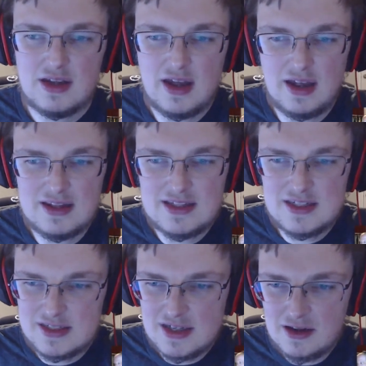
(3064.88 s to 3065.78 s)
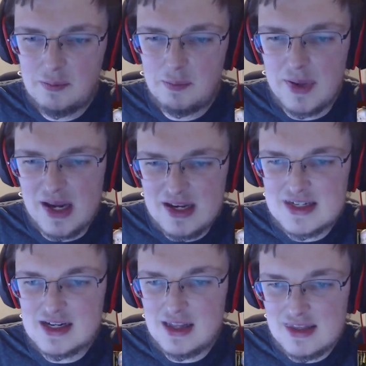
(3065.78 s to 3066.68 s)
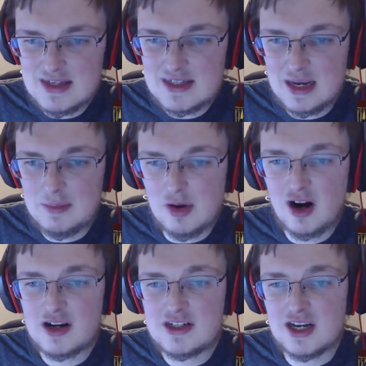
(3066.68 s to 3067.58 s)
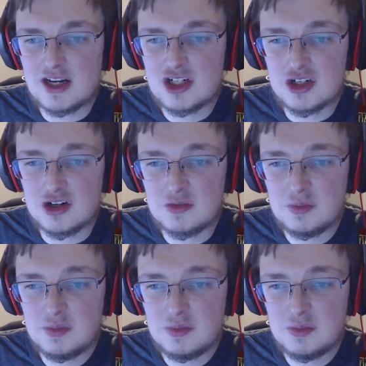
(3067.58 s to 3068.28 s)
Uh, it's still basically the same architecture